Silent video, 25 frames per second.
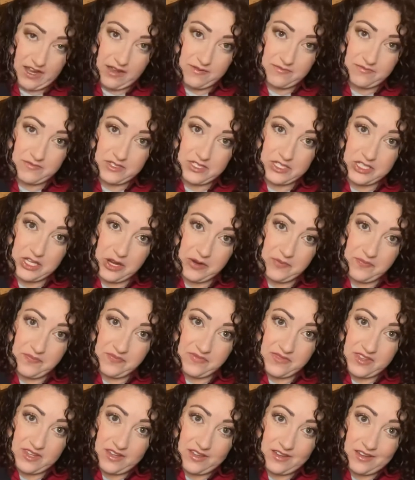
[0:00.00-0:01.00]
so
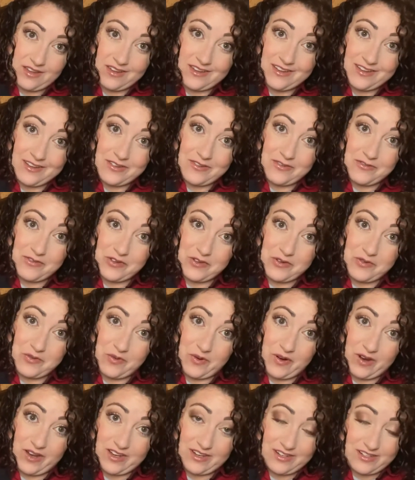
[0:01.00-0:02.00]
if you
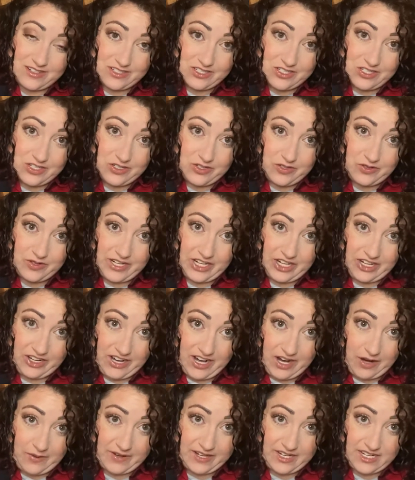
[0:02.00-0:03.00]
want to hear
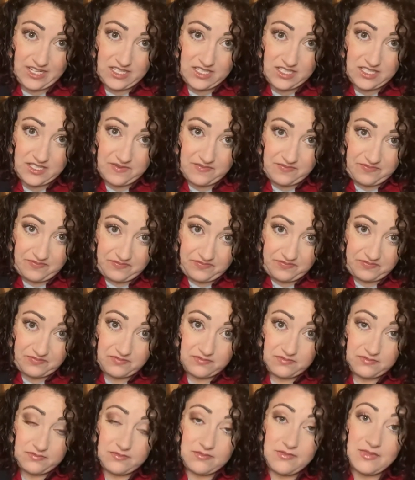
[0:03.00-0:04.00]
how it is,
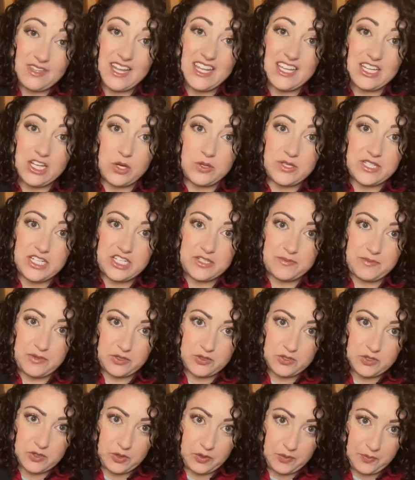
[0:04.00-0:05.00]
go teach middle school.